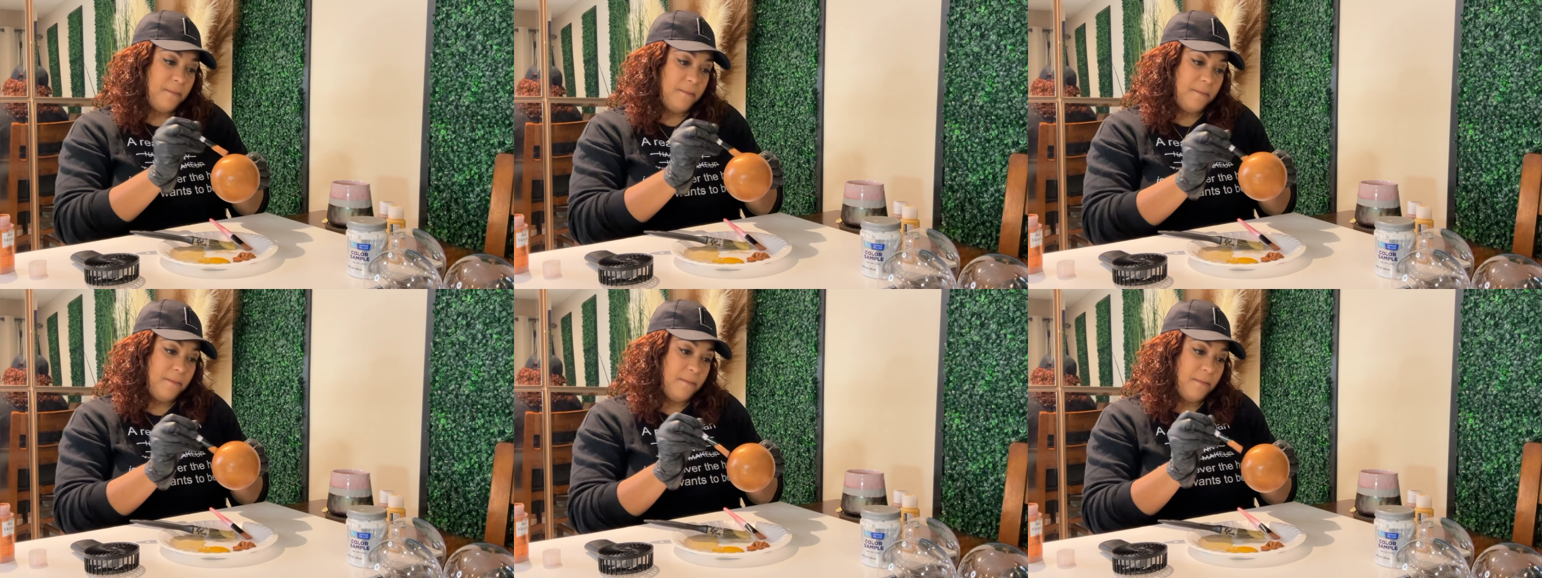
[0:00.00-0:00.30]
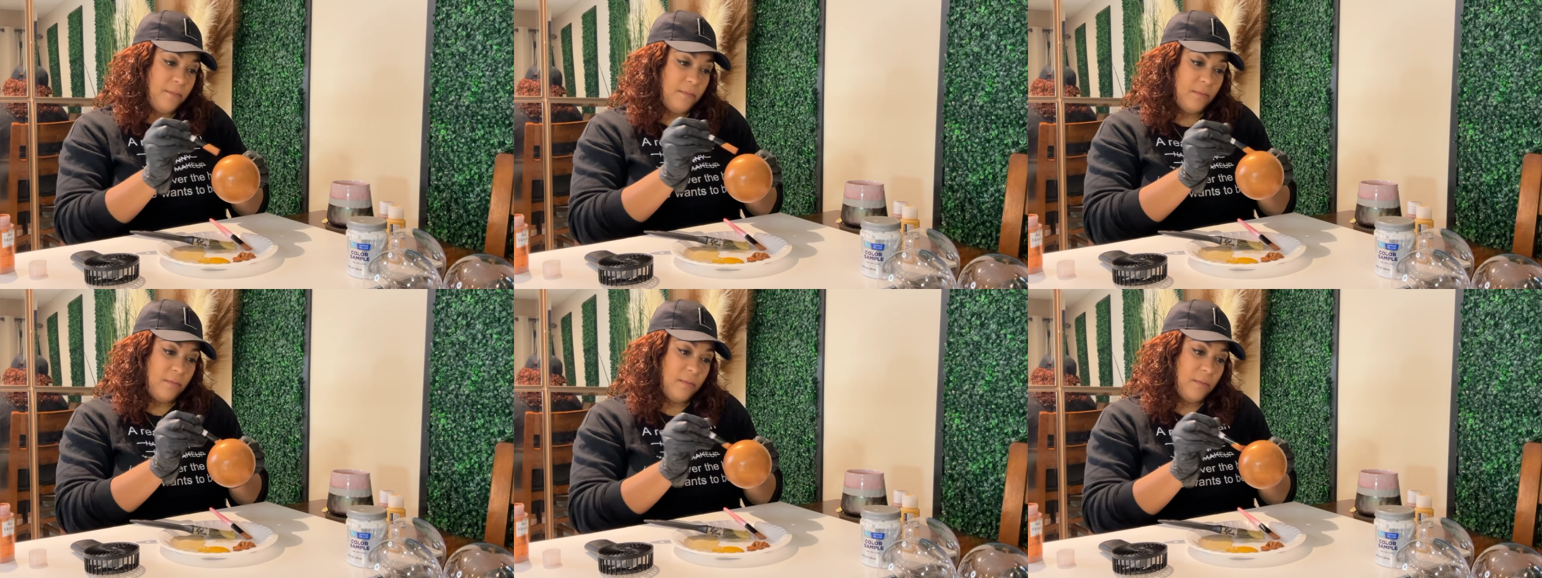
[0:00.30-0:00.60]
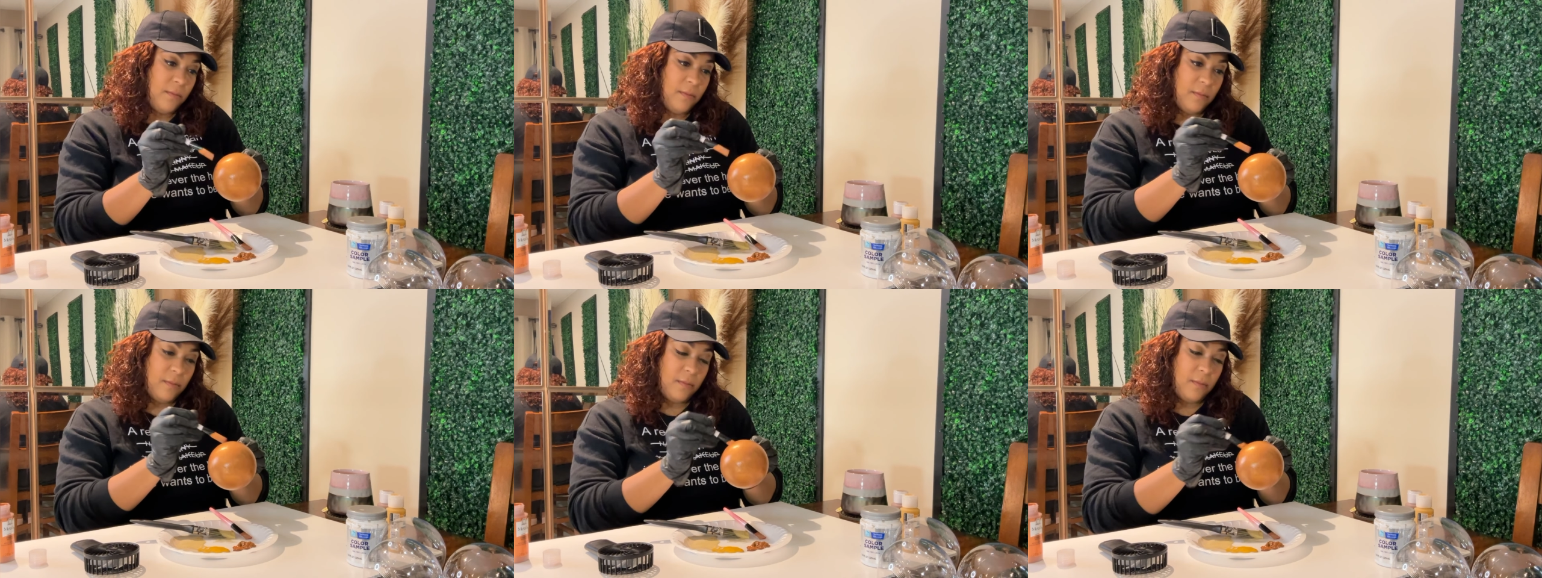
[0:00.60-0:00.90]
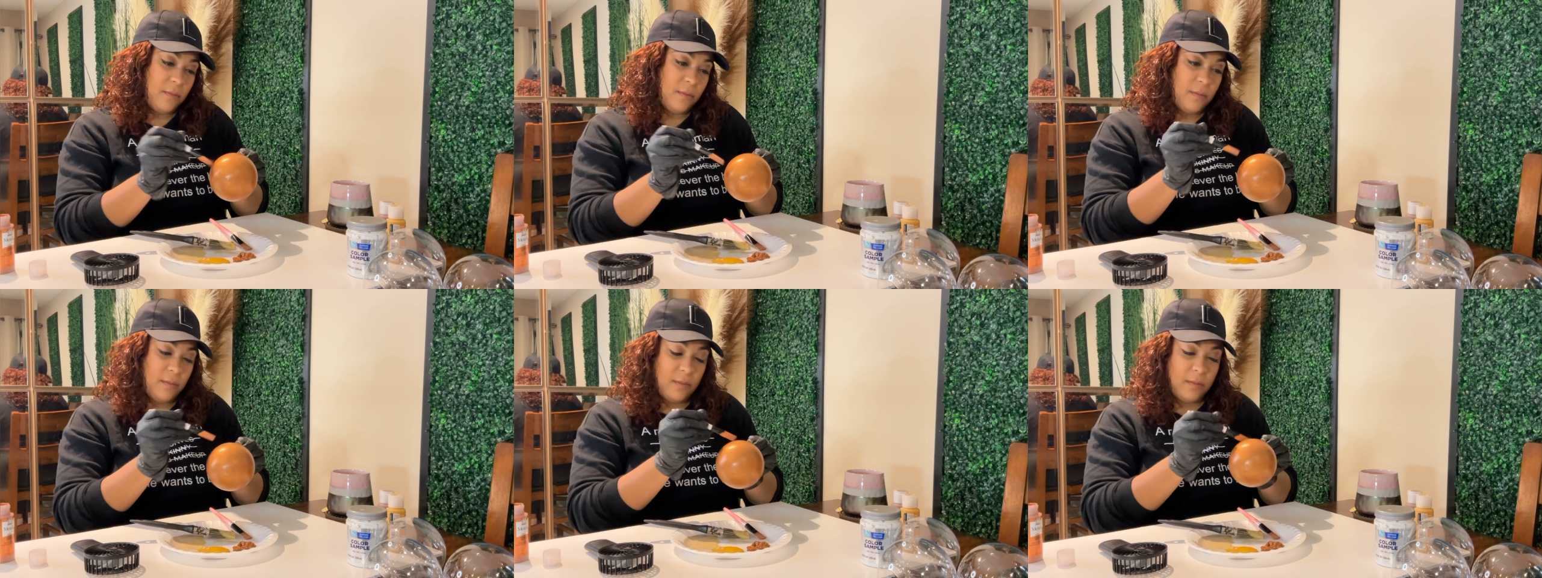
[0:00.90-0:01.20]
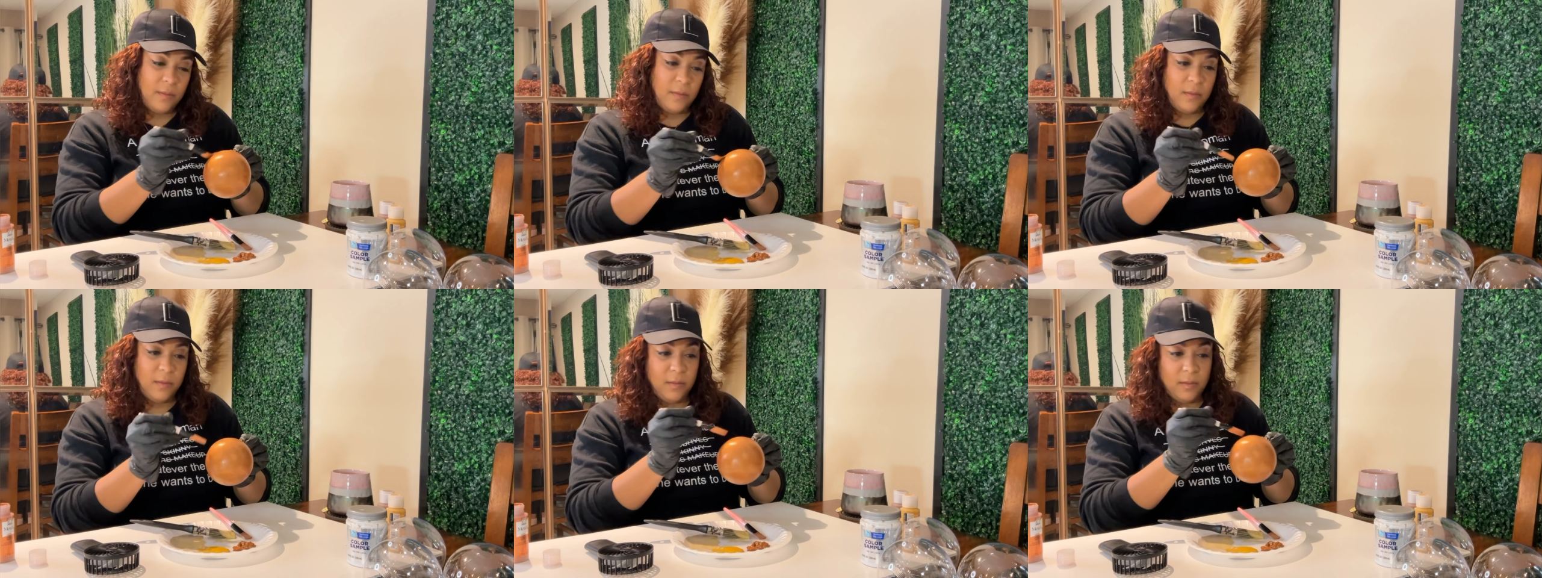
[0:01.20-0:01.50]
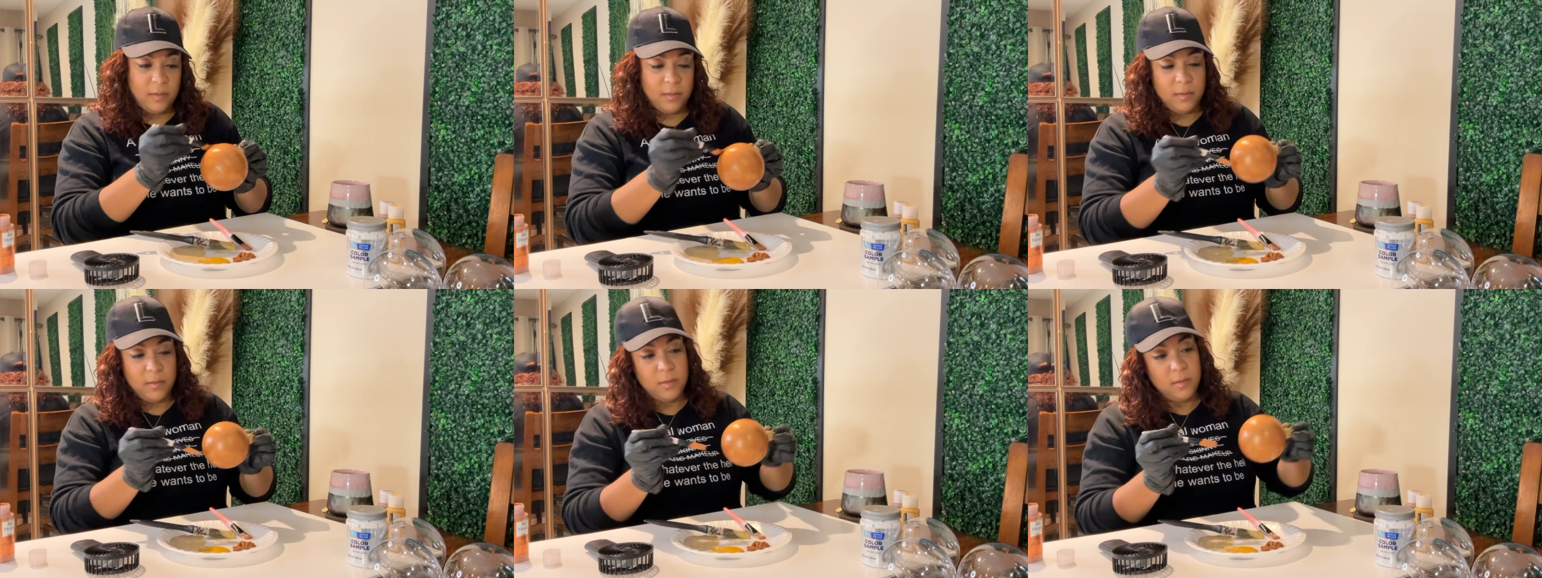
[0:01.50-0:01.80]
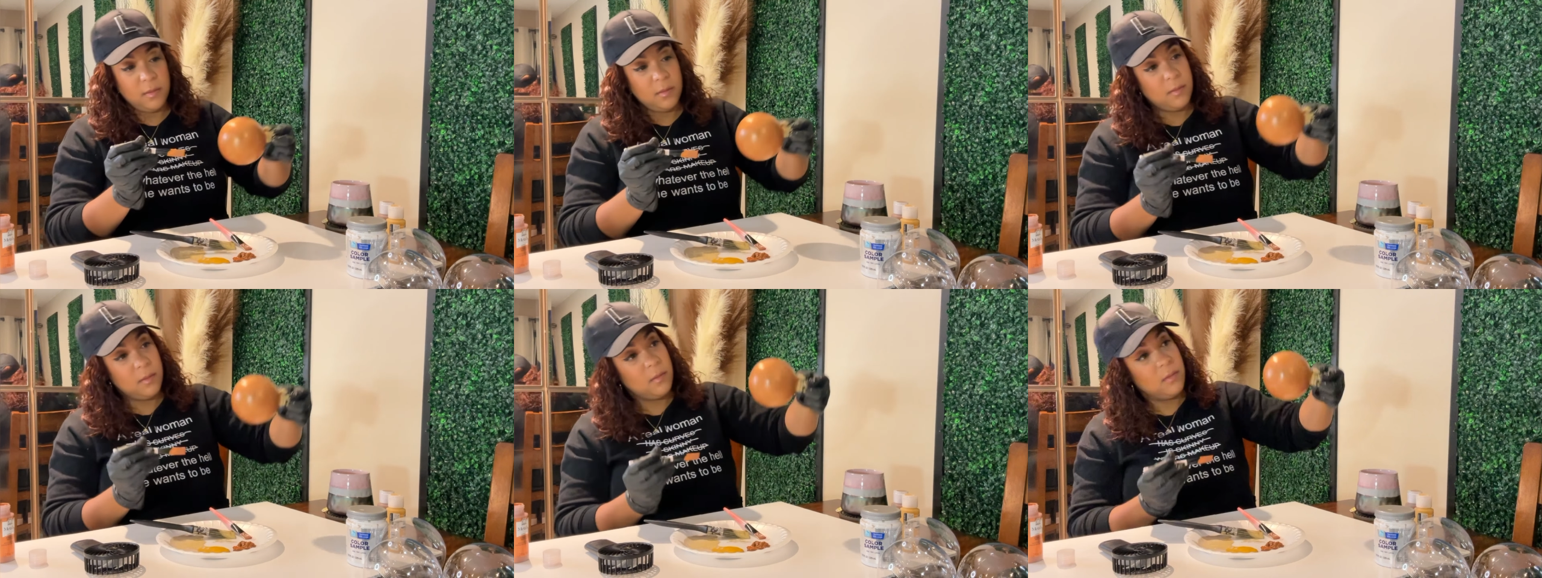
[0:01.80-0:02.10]

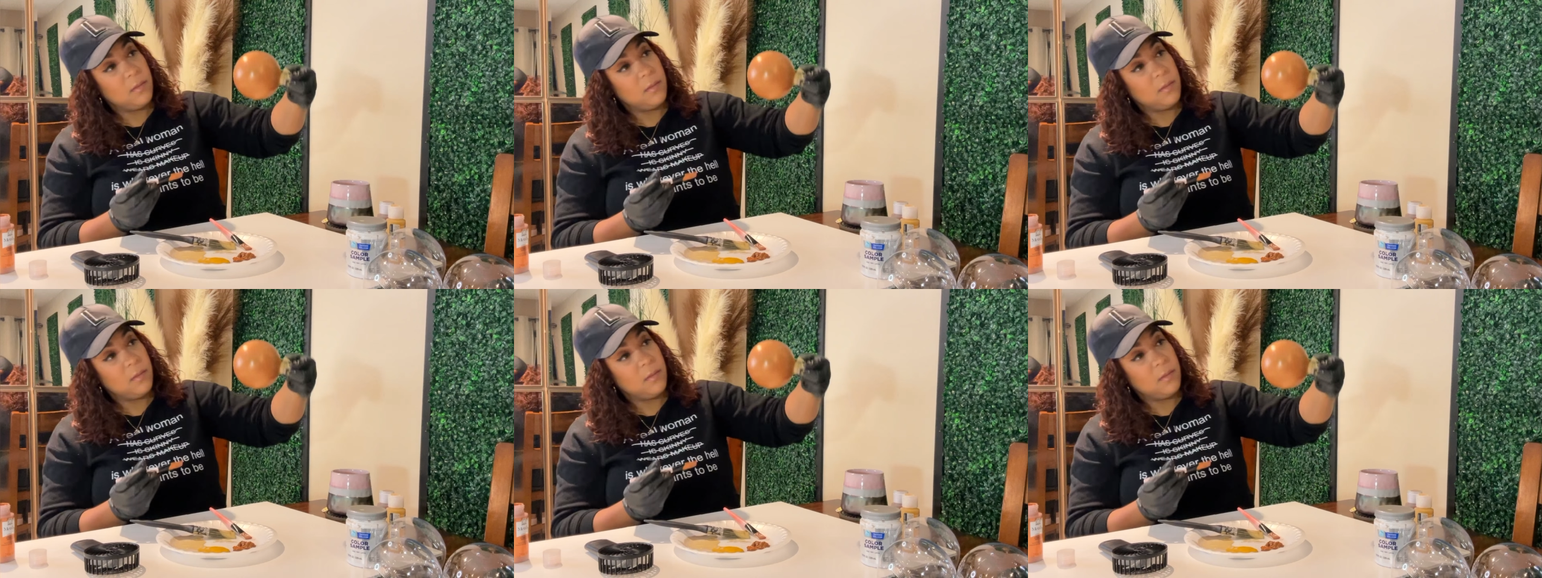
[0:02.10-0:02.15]
Nothing is said.